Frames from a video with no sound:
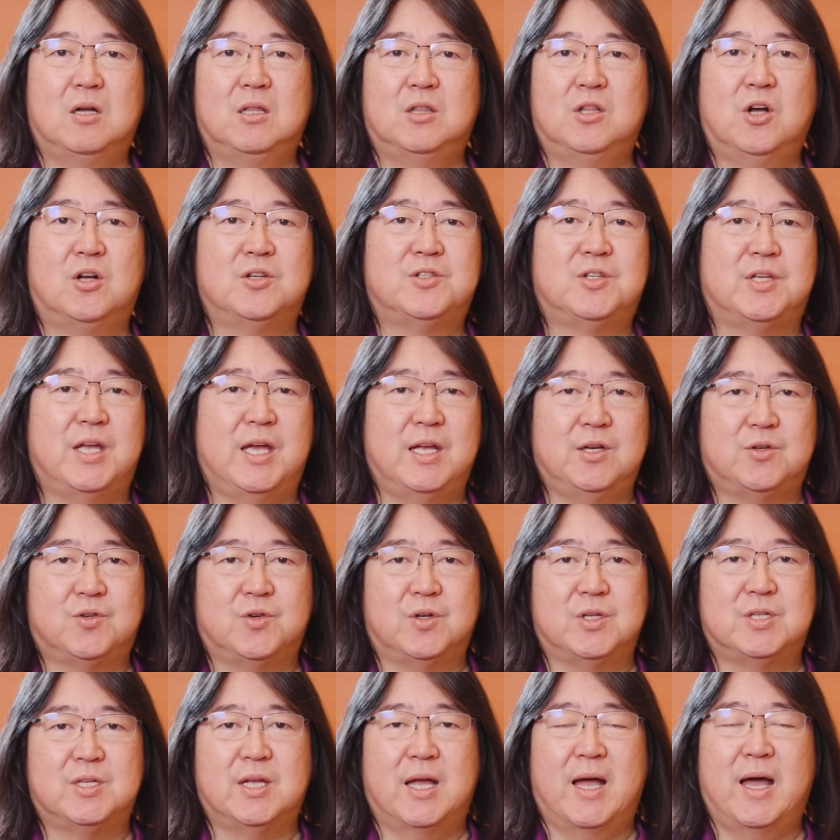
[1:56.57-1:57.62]
lost
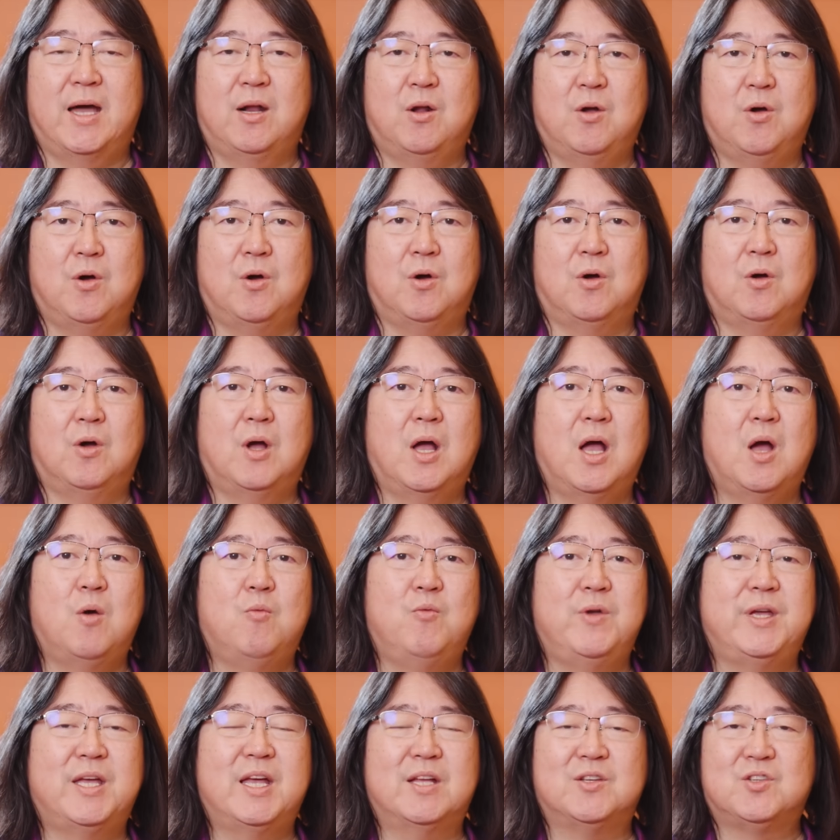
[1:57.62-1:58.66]
interest at all,
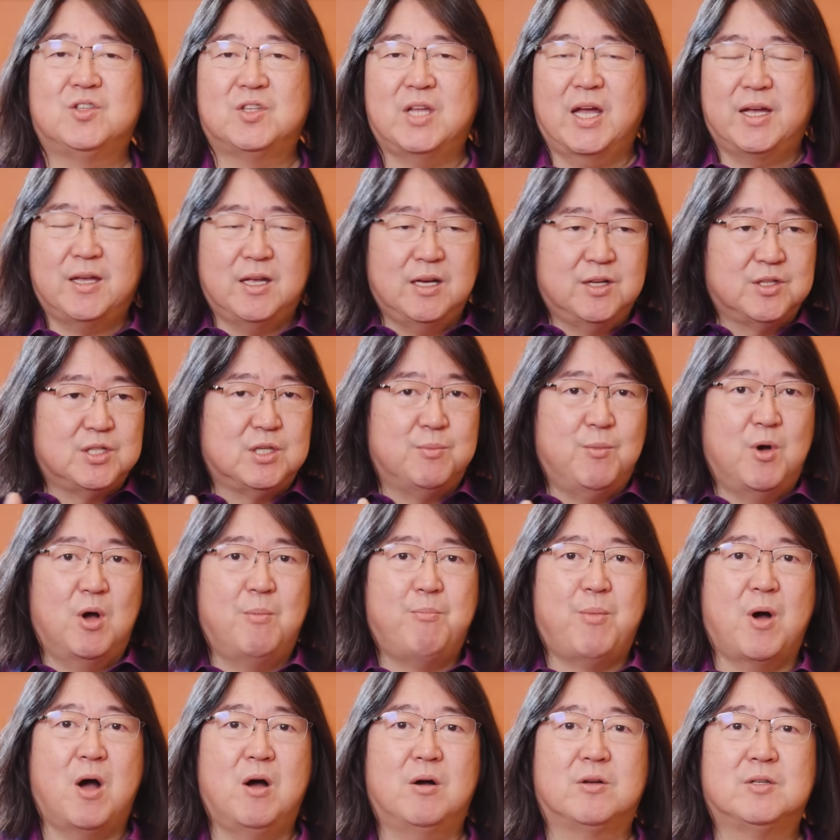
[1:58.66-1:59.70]
and we get stuck in a small
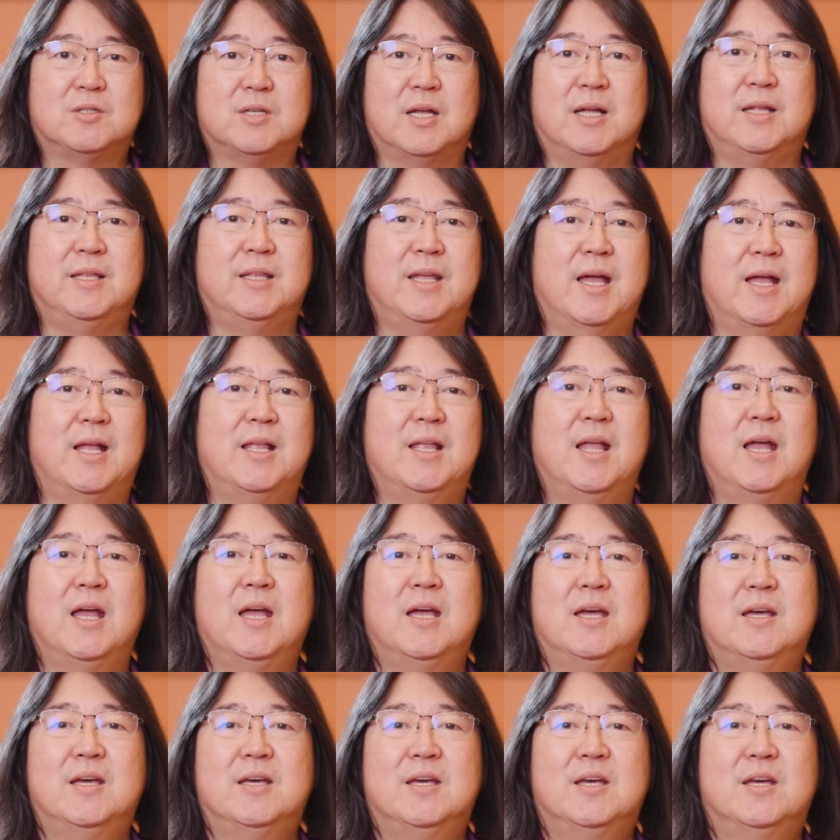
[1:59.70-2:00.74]
box, and then
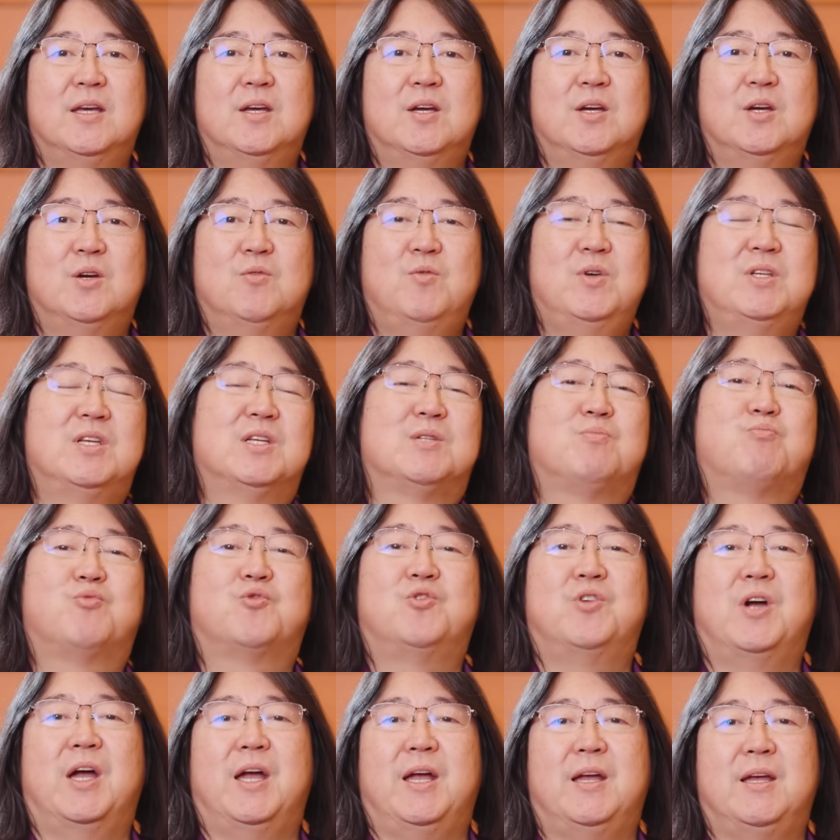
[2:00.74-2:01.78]
we just
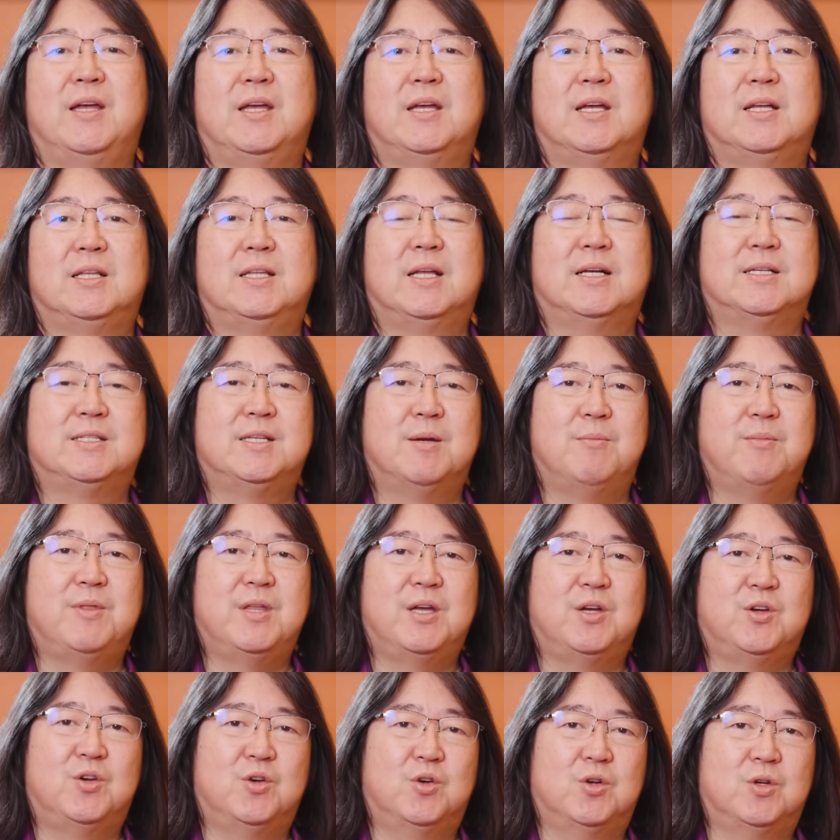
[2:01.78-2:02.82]
pray that
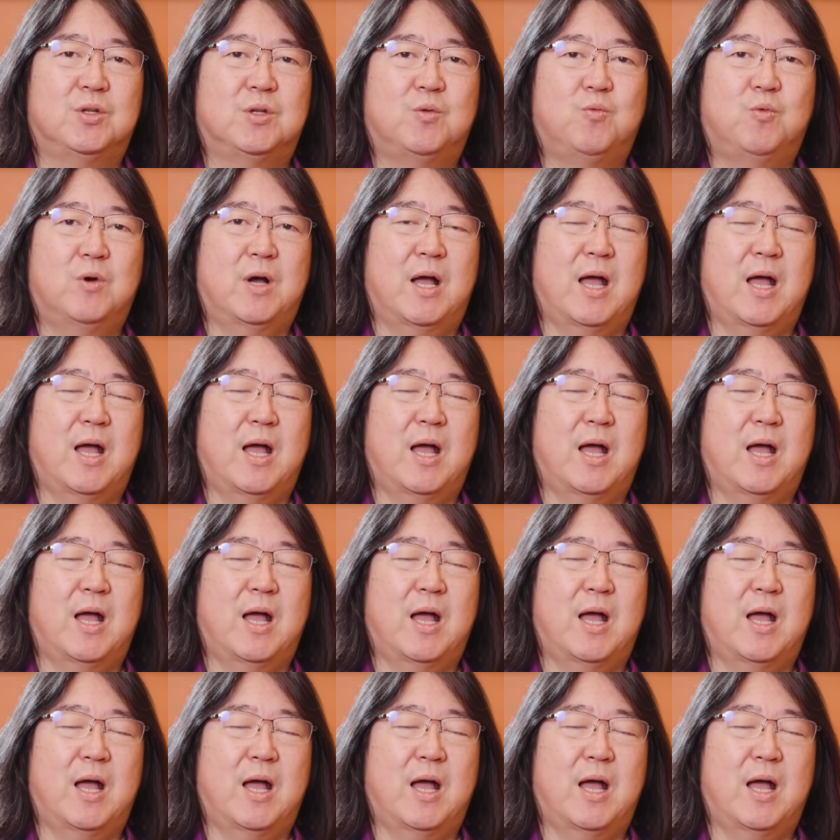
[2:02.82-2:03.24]
something good will